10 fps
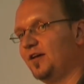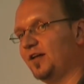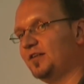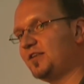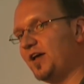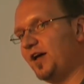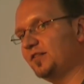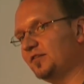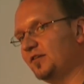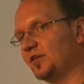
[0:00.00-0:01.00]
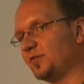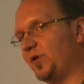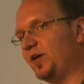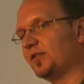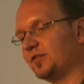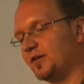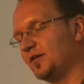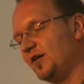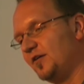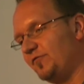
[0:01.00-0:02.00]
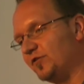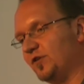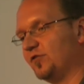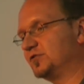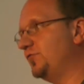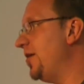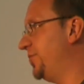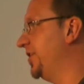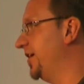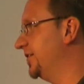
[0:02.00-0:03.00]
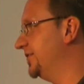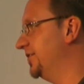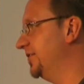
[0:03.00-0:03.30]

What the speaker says: And in the end, he got a penalty for those crappy links.